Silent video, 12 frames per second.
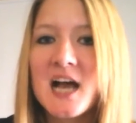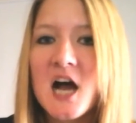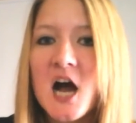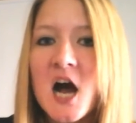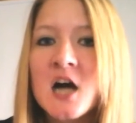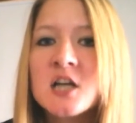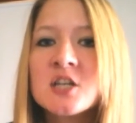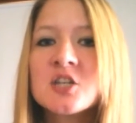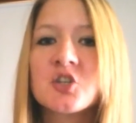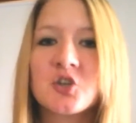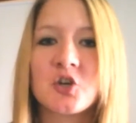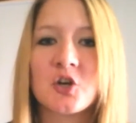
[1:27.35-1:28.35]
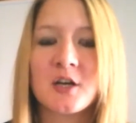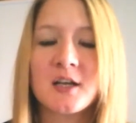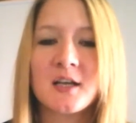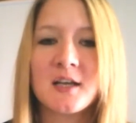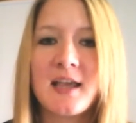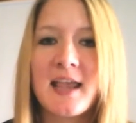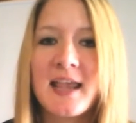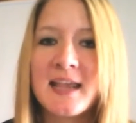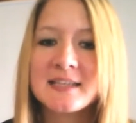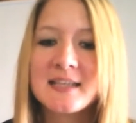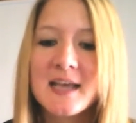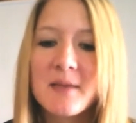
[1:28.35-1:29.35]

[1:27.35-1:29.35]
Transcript: under and